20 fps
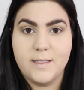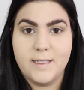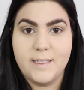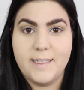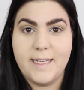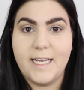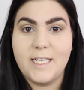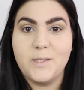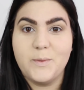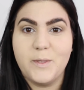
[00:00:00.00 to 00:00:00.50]

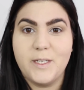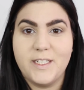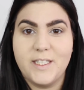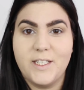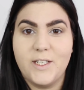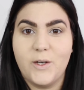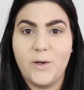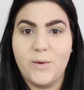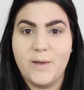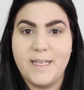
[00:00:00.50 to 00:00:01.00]
Next, we're going
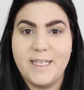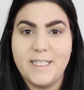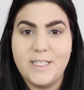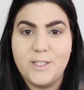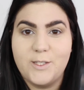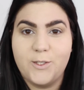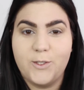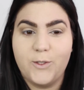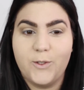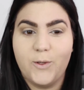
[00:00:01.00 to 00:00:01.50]
to go
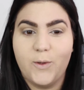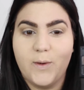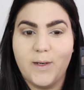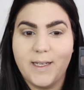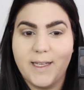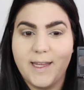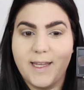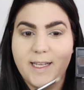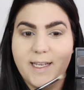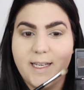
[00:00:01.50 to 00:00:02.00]
into
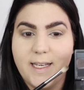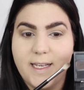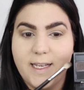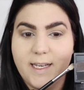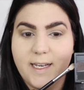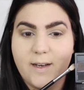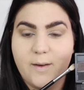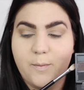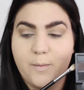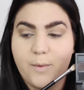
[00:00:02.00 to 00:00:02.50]

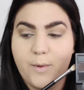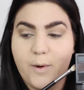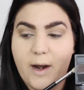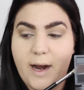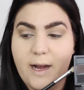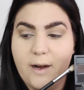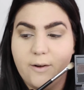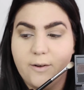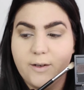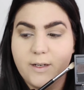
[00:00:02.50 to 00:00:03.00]
the
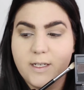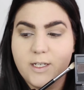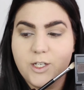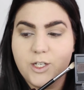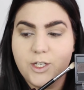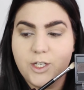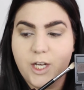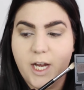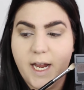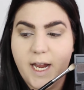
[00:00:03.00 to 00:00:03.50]
brown
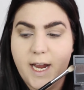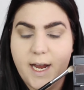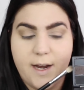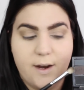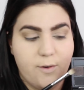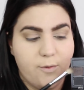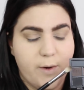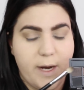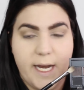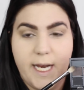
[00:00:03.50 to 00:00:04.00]

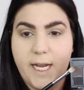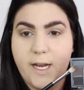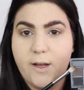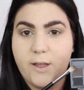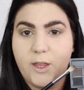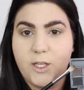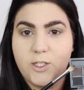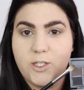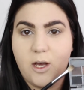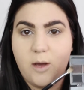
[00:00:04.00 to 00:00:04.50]
shade right here
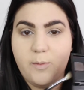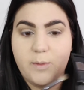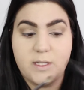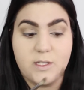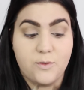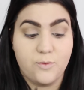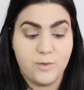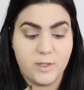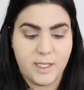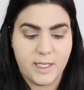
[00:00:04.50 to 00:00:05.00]
at the top.
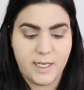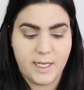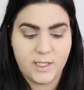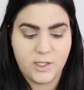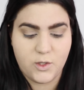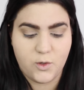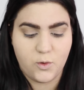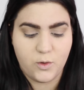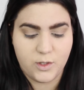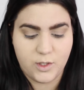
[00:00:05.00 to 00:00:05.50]
It's a really
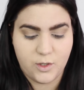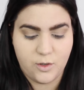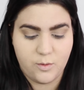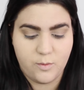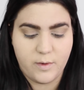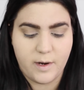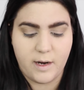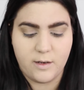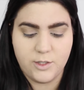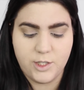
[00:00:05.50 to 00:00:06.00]
nice cool
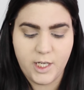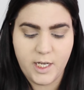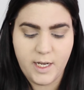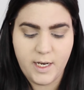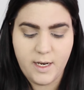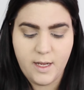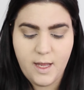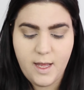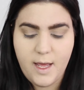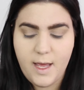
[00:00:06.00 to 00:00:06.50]
tone brown
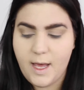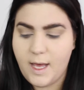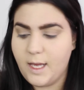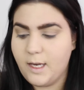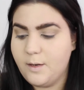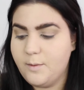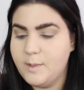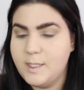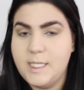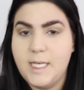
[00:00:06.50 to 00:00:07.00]
shade.
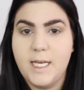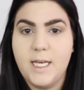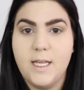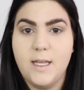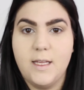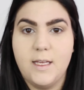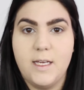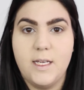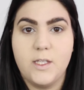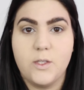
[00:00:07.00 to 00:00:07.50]
I'm going to be
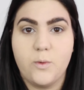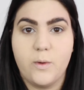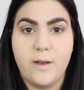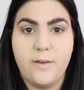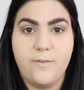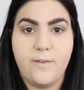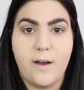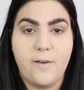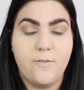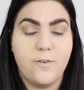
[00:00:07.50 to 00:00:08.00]
taking the
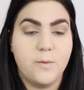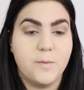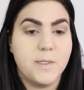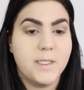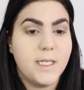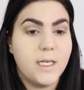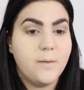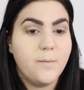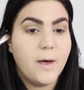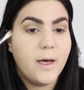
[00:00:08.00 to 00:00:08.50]
E25 from
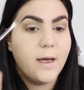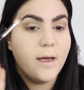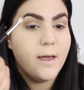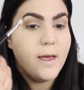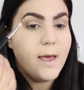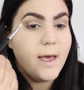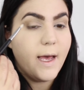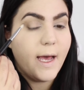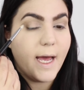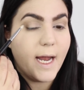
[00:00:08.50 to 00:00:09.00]
Sigma,
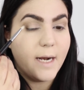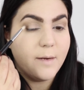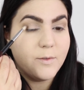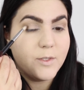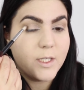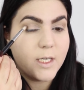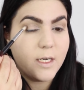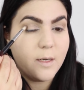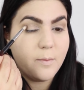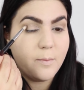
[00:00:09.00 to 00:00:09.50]
and I'm
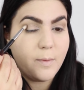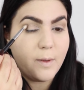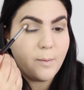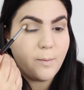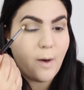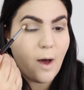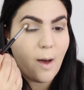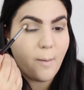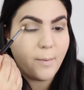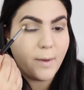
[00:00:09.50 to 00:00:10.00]
just going to be
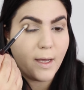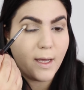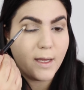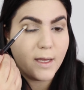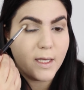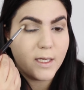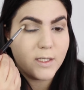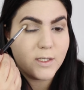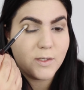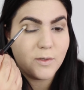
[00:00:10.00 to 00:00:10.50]
popping
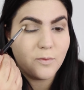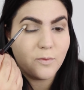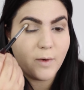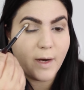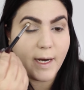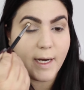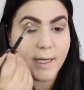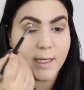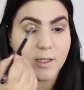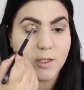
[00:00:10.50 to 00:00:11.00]
this
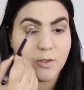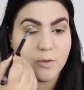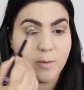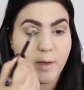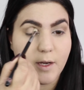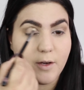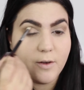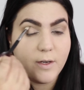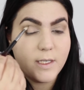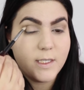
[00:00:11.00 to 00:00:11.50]
right into
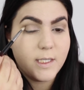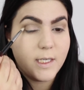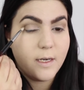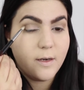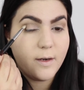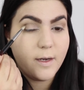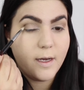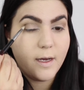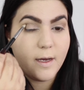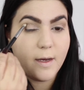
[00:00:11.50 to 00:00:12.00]
my crease
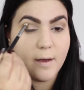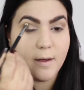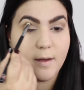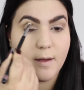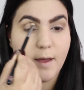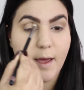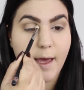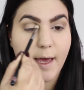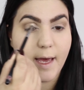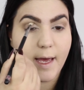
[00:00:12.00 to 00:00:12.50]
area
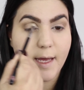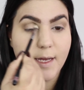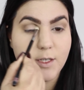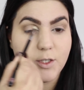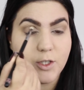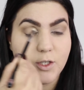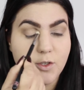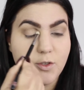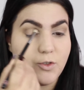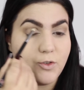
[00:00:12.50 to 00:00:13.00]
and
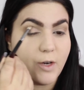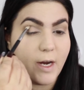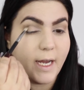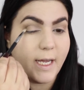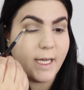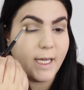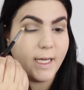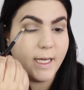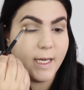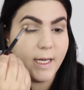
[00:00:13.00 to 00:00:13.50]
just
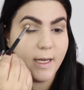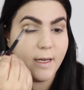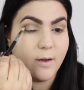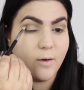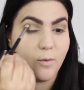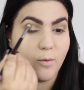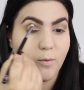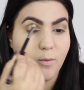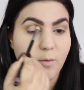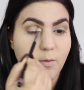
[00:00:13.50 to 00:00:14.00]
dragging it
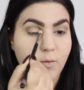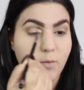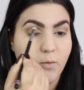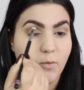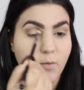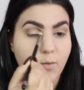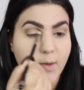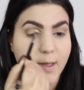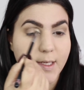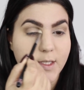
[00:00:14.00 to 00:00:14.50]

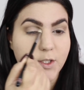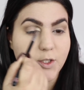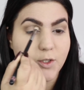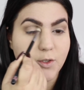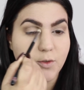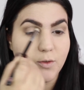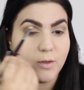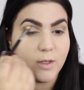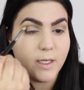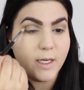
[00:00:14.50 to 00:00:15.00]

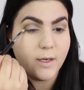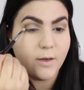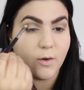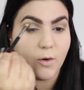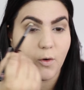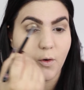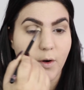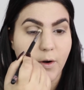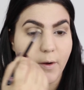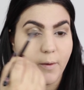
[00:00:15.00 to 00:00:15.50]
into the inner
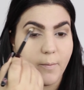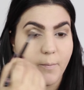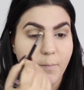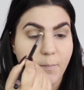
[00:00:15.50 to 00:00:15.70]
corner.